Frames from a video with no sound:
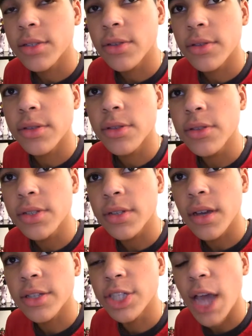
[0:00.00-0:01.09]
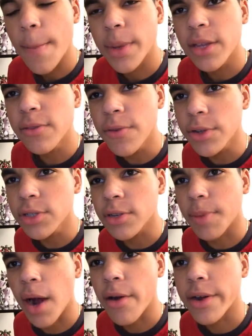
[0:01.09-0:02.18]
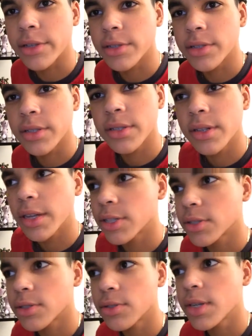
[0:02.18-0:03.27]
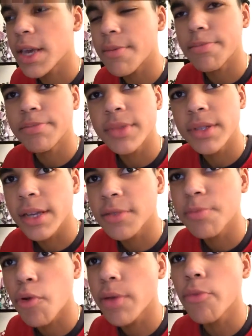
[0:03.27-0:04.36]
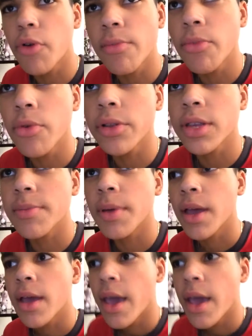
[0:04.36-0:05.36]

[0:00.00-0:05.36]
so there's a Japanese version of Power Rangers, and then I just keep exploring more and more deep,